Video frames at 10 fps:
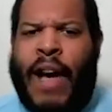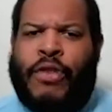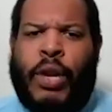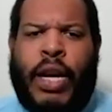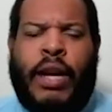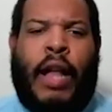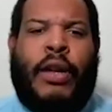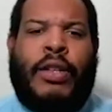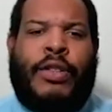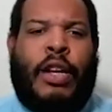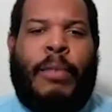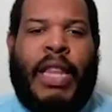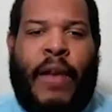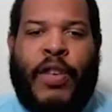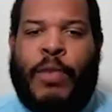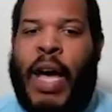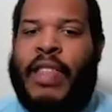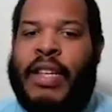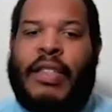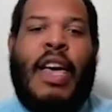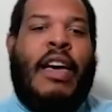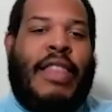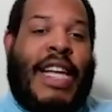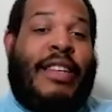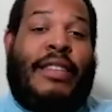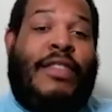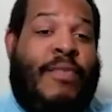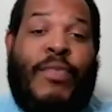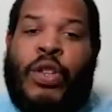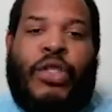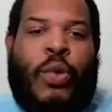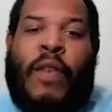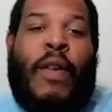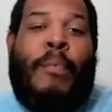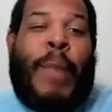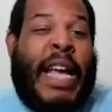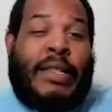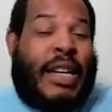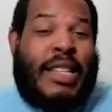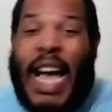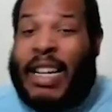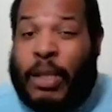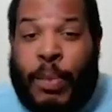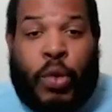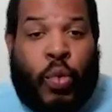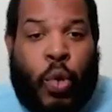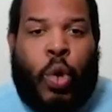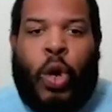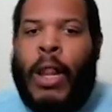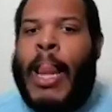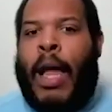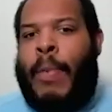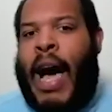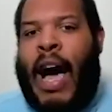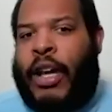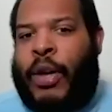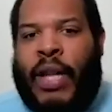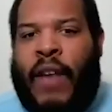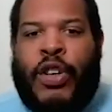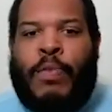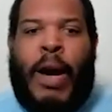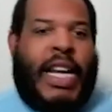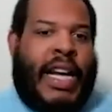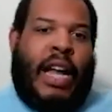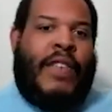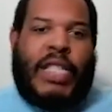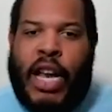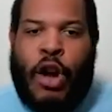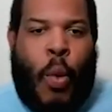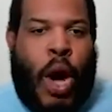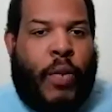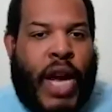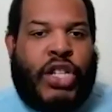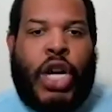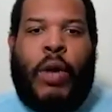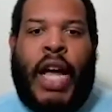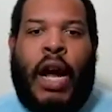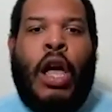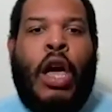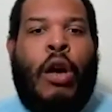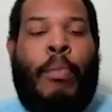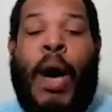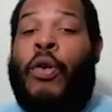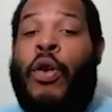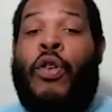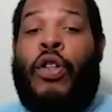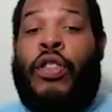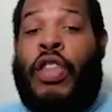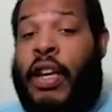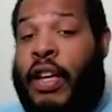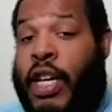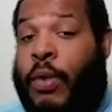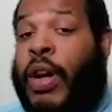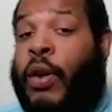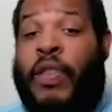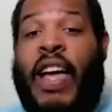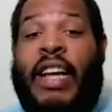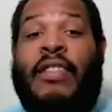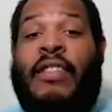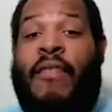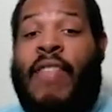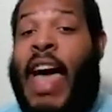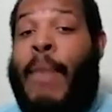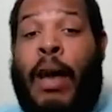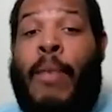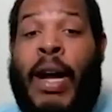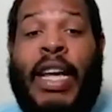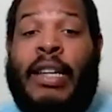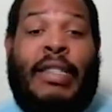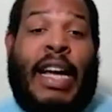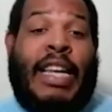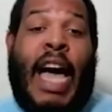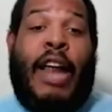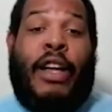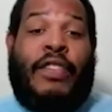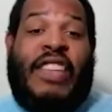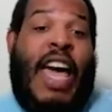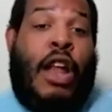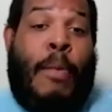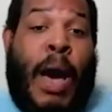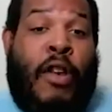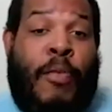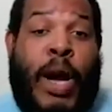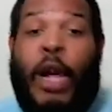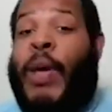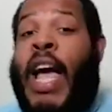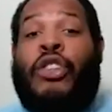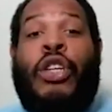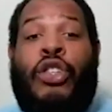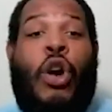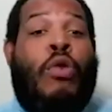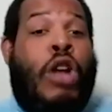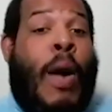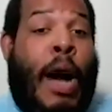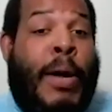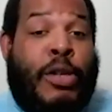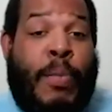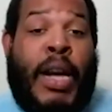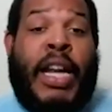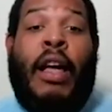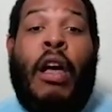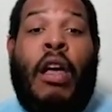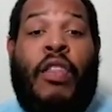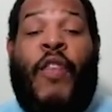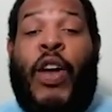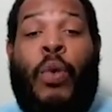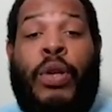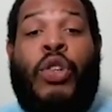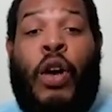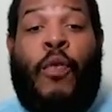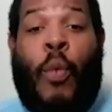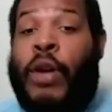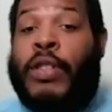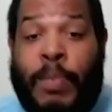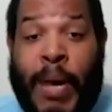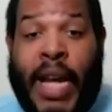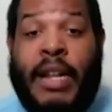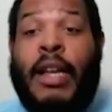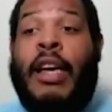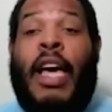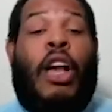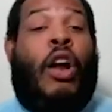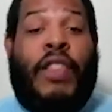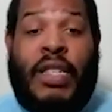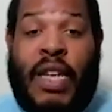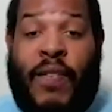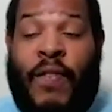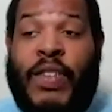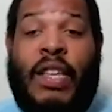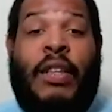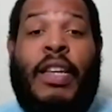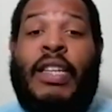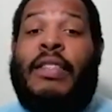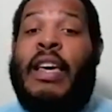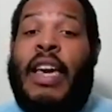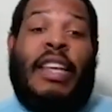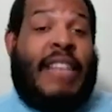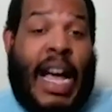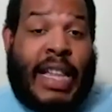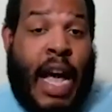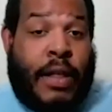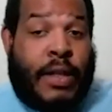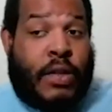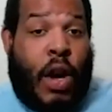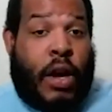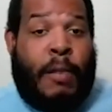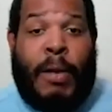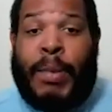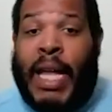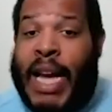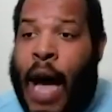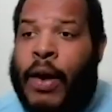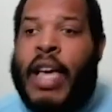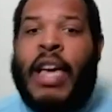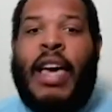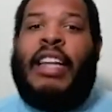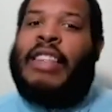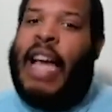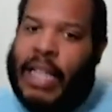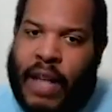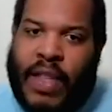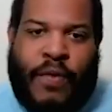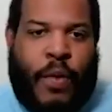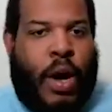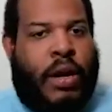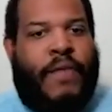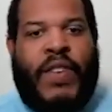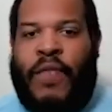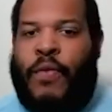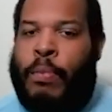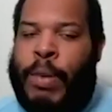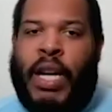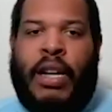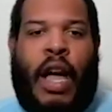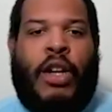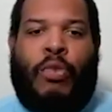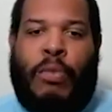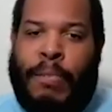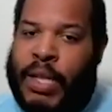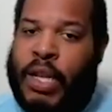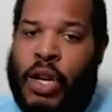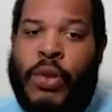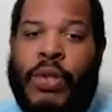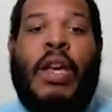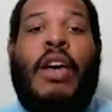trillion is going to be leveraged by this. That's just sort of a basic textbook rule about how you leverage money, kind of a 10-to-1 ratio there. But the critical thing is that amount of money is not a set amount of money. We actually don't know how much money the Federal Reserve will spend in all these different facilities and exactly how this is all going to be played out and exactly how that $454 billion will be put to use.